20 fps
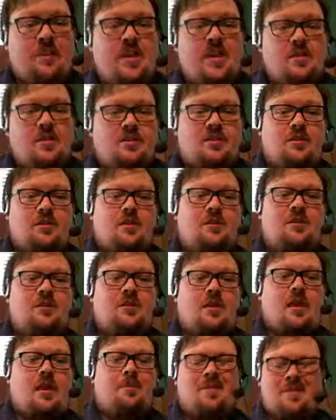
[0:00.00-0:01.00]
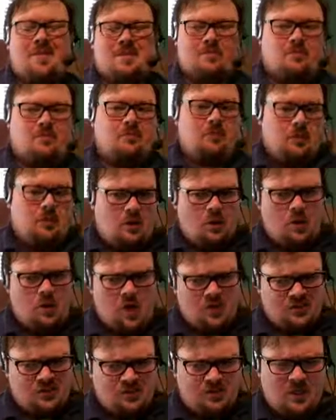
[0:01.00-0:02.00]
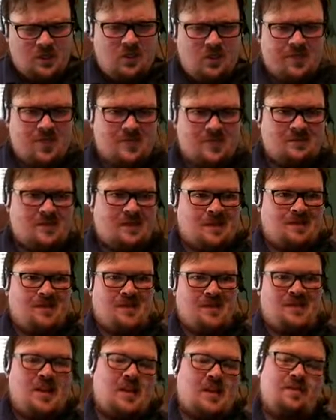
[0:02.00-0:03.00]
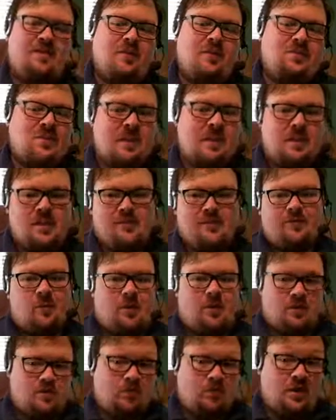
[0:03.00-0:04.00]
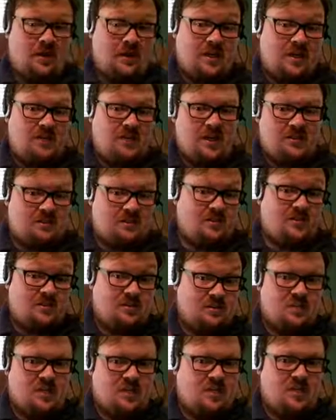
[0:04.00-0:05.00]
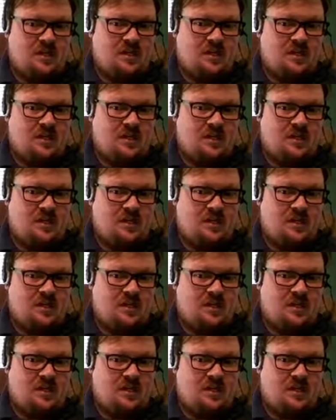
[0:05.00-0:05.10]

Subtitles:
else you can do, but also be aware that sometimes it could take a few seconds for it to recognize that there's a change